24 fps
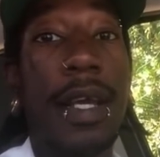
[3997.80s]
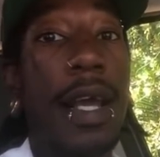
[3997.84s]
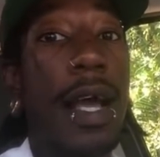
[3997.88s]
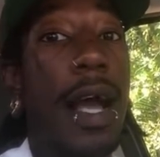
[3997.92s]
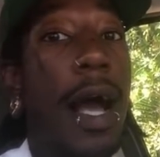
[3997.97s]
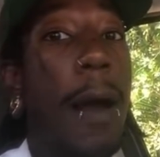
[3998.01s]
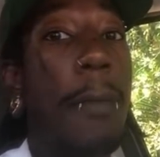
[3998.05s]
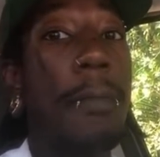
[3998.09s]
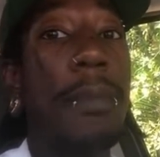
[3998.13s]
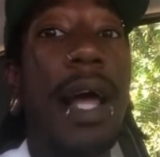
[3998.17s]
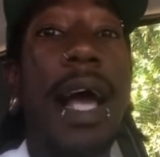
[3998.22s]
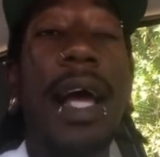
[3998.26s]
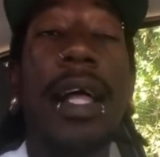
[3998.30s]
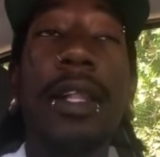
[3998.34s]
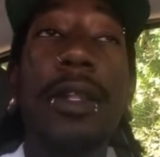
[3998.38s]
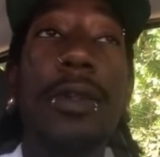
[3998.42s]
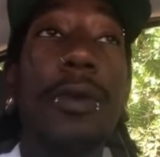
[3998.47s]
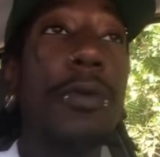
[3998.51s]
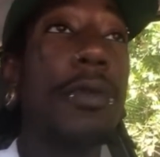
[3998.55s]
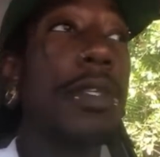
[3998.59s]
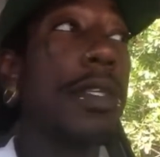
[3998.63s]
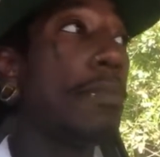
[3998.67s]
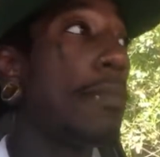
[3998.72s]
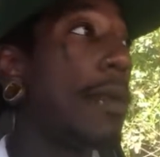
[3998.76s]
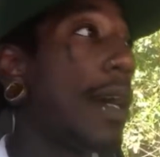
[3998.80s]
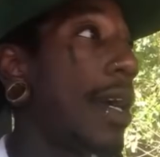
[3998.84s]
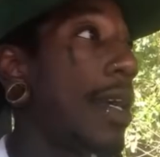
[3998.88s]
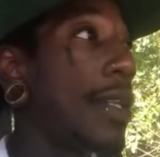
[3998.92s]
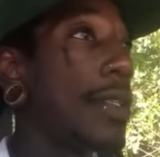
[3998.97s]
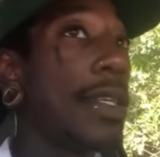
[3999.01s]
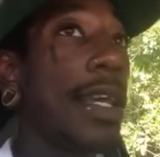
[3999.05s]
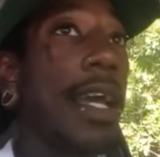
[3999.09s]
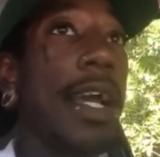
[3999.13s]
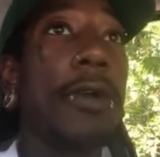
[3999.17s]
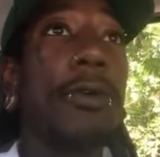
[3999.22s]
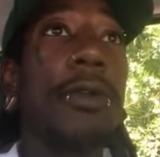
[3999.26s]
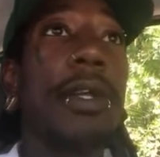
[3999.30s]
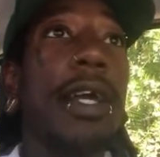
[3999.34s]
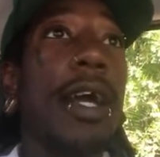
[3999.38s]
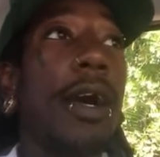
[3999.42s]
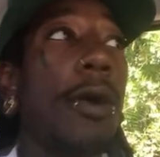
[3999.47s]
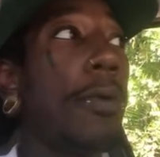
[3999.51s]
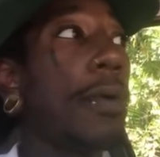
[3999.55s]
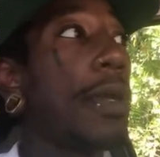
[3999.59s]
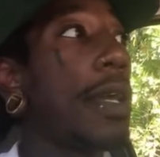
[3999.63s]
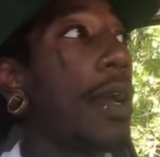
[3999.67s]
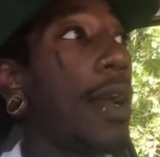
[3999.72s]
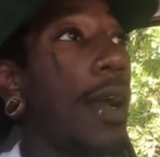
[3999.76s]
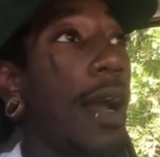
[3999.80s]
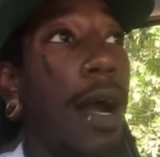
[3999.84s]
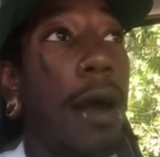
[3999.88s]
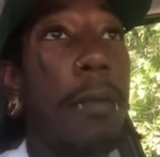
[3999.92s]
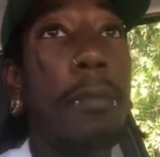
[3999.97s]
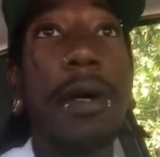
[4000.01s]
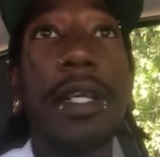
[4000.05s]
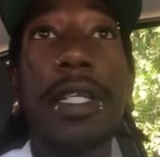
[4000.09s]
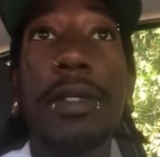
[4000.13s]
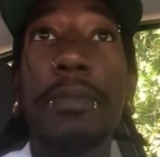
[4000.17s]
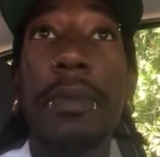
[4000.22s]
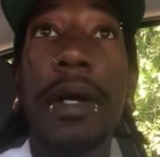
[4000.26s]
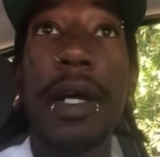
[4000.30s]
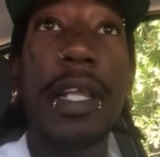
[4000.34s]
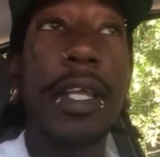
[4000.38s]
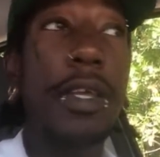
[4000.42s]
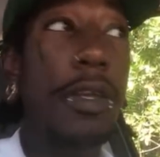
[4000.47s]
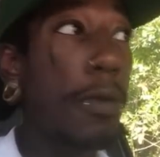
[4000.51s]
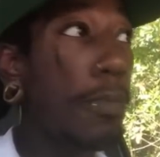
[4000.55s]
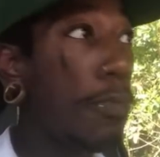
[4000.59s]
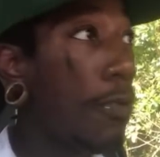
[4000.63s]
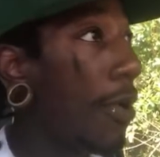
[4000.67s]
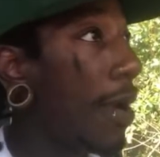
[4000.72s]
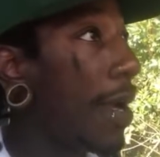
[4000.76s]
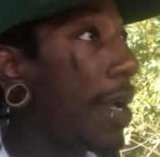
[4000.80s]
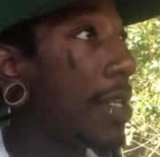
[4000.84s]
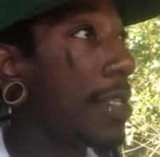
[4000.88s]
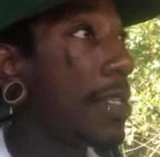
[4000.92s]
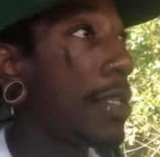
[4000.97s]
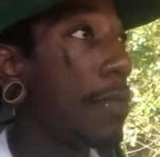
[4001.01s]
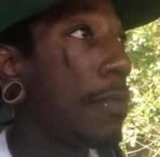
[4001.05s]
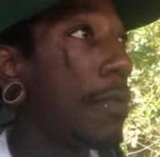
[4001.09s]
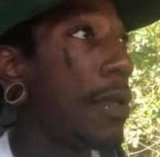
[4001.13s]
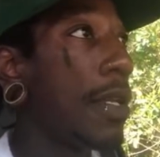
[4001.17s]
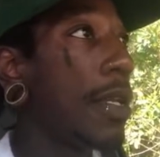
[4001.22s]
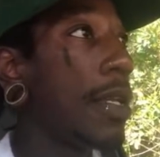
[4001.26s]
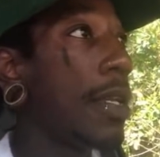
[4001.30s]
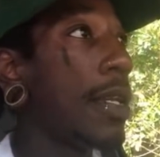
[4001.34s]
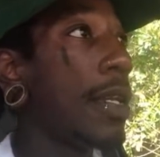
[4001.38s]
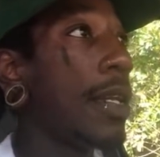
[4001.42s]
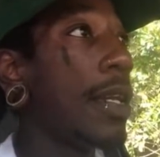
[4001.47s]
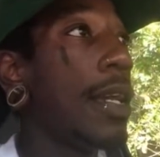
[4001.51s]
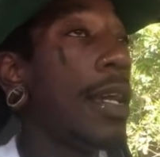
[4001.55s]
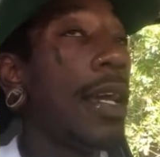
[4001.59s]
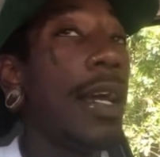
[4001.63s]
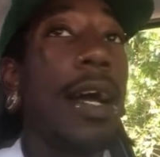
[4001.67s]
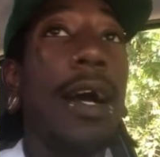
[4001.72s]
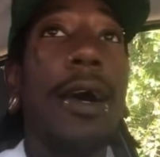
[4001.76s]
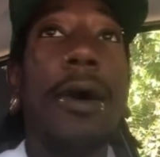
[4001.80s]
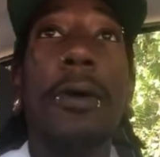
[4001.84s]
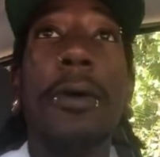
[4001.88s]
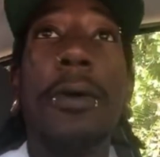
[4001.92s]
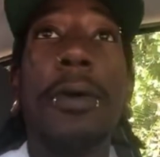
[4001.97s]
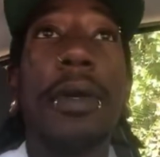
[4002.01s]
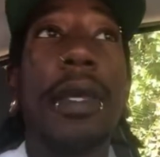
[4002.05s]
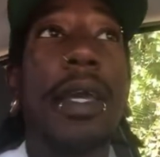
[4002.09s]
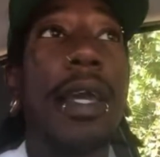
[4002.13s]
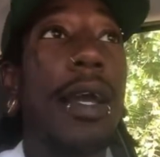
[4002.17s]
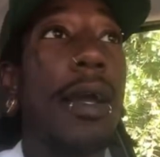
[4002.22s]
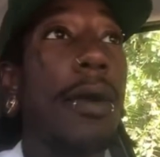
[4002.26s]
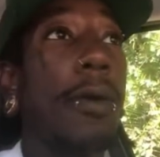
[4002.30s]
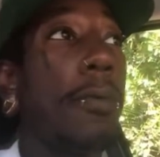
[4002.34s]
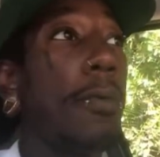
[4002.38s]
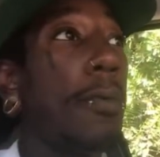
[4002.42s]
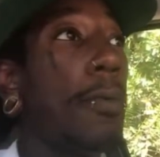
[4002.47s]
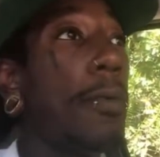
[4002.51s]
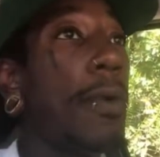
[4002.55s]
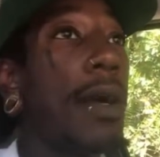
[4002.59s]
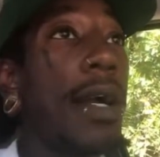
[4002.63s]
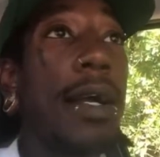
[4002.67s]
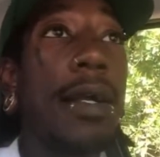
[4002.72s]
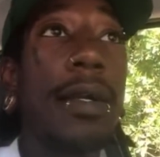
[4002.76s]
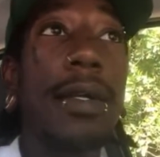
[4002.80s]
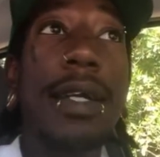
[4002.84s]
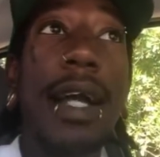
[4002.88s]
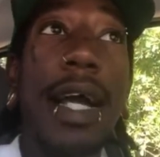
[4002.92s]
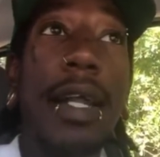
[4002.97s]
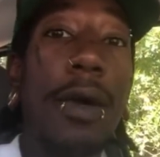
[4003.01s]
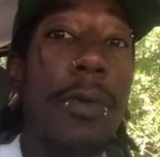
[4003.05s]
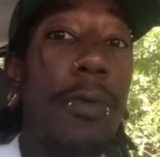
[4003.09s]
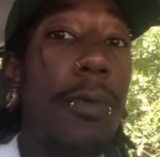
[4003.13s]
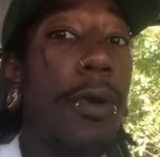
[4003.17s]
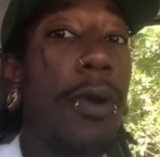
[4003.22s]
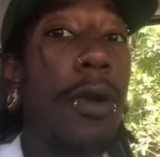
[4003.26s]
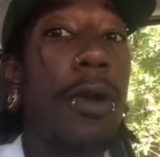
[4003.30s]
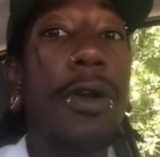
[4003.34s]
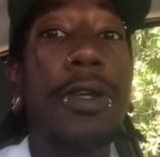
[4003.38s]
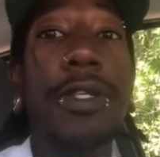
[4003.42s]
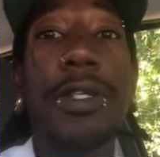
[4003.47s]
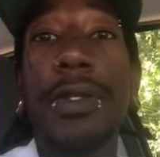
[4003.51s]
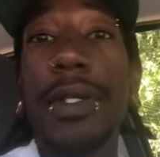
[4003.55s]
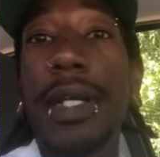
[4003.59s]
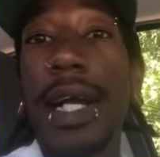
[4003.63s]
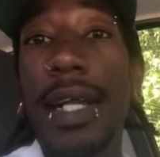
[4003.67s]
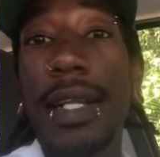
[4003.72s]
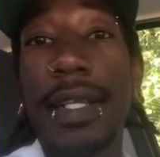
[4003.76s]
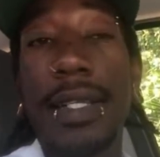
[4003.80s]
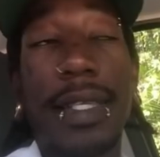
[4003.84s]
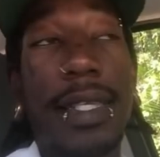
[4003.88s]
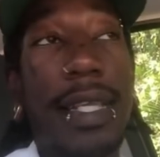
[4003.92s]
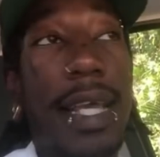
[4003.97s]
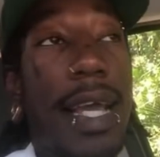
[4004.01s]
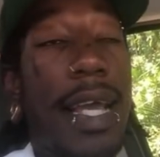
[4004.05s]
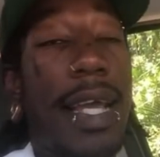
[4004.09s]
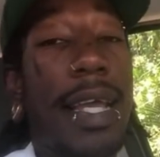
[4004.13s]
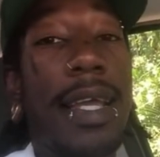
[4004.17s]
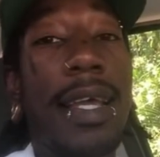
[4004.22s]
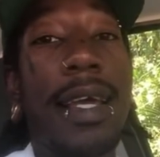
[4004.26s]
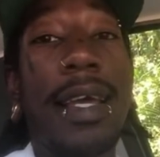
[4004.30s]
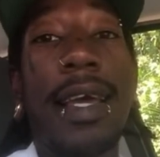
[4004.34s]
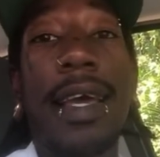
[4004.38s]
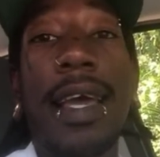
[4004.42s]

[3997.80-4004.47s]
I'm not losing my integrity. I don't care how much money you bring to me. I don't care what kind of words you got to say.